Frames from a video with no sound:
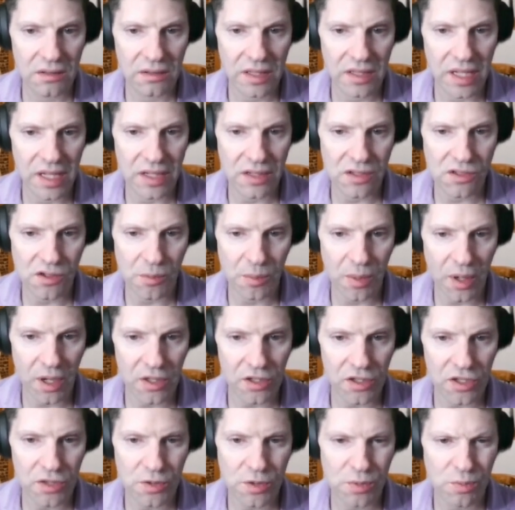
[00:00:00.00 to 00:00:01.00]
Okay, so
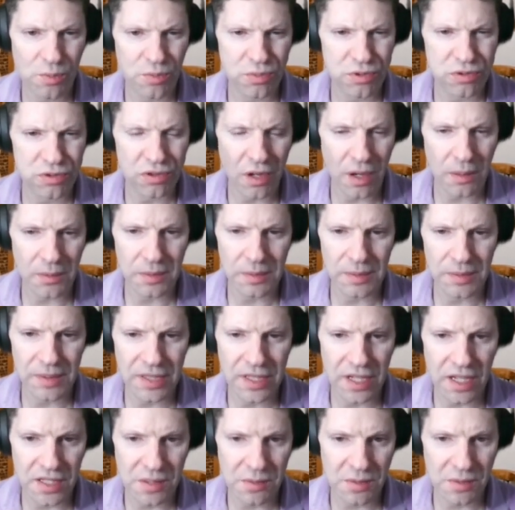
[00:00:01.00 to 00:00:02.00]
partner probably
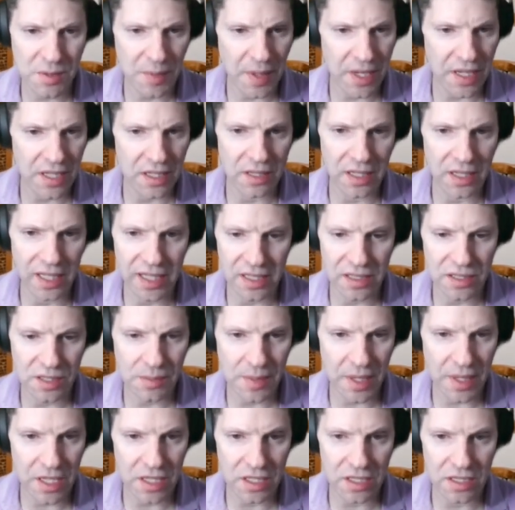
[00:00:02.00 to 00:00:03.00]
got some spade
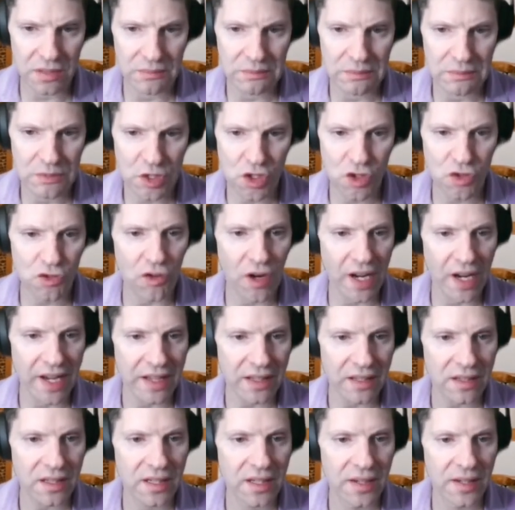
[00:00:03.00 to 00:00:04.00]

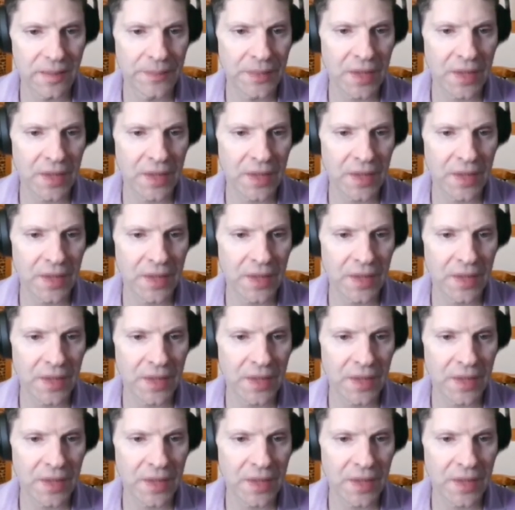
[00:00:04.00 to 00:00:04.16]
strength.